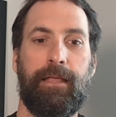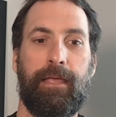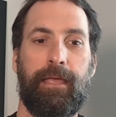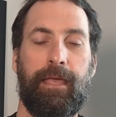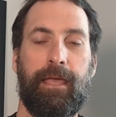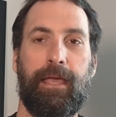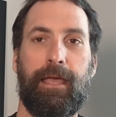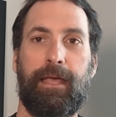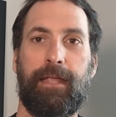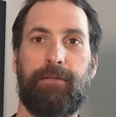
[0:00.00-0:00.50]

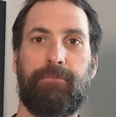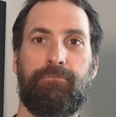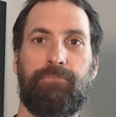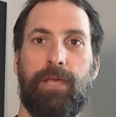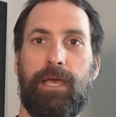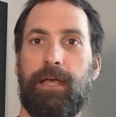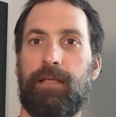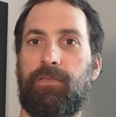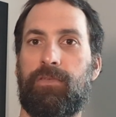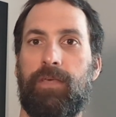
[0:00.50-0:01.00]
and
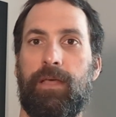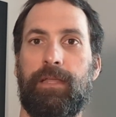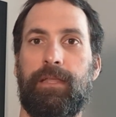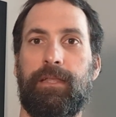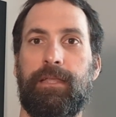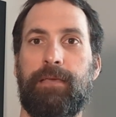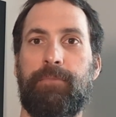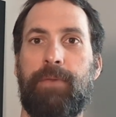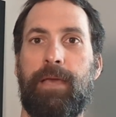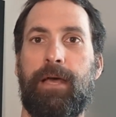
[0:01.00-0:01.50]
yeah, send
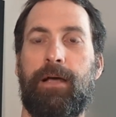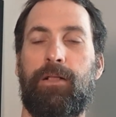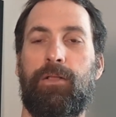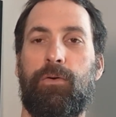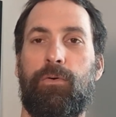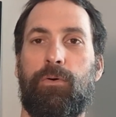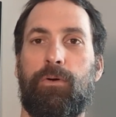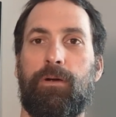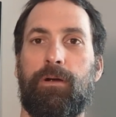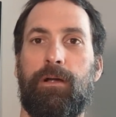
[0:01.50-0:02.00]
an
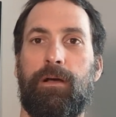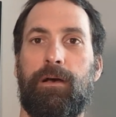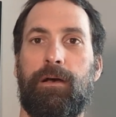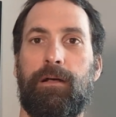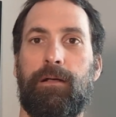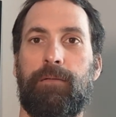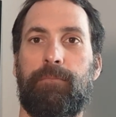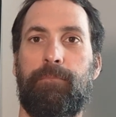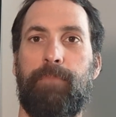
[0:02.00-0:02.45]
email or a